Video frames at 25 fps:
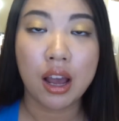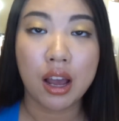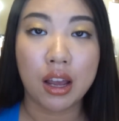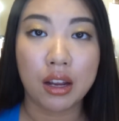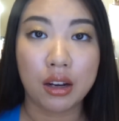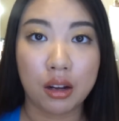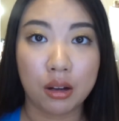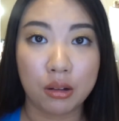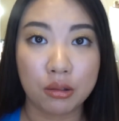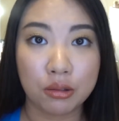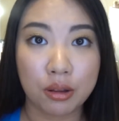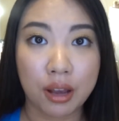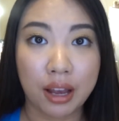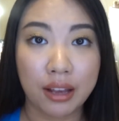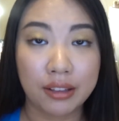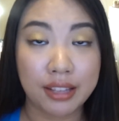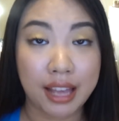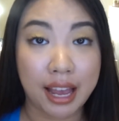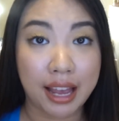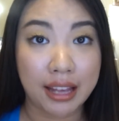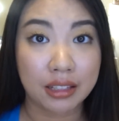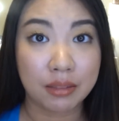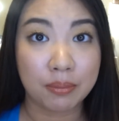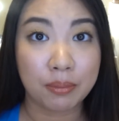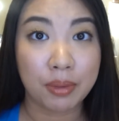and also has
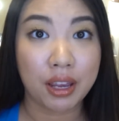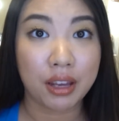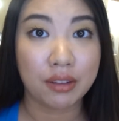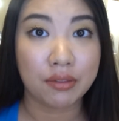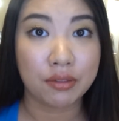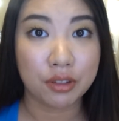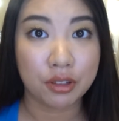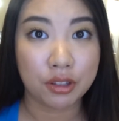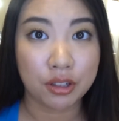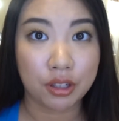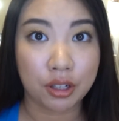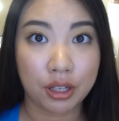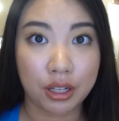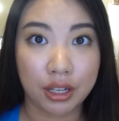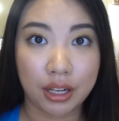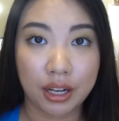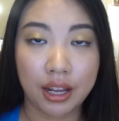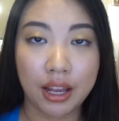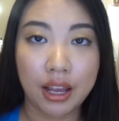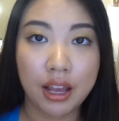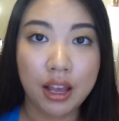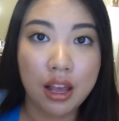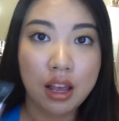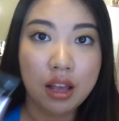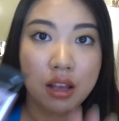SPF 30.